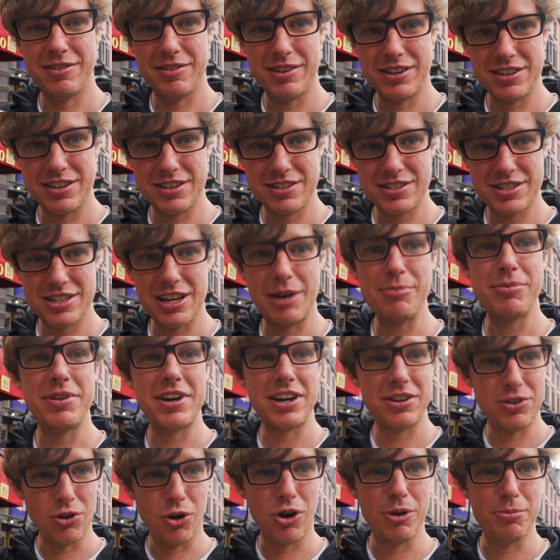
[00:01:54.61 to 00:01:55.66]
add
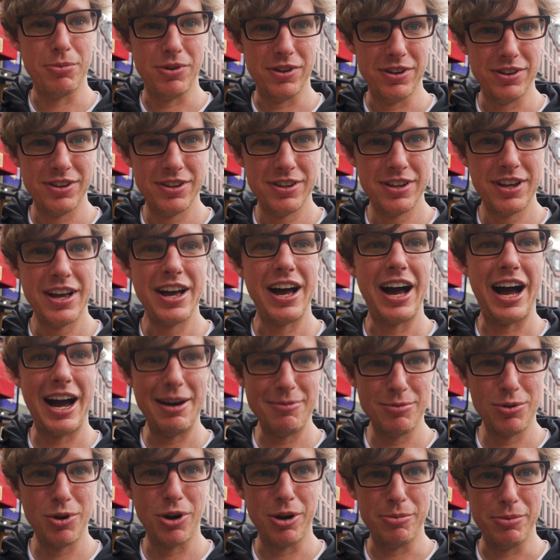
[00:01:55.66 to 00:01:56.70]
something more normal. Than the average.
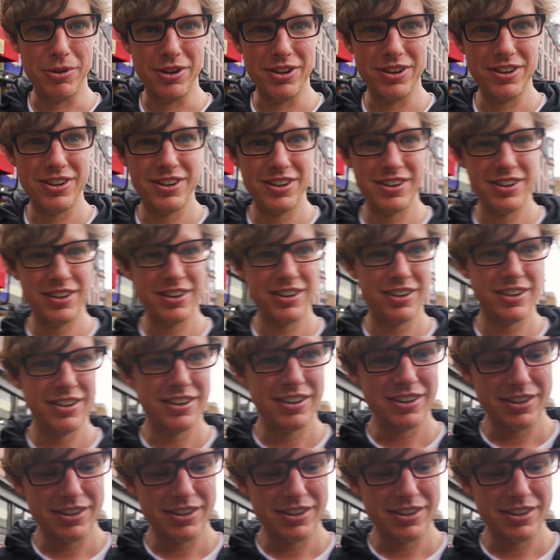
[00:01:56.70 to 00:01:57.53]
I'm normal. Okay, you're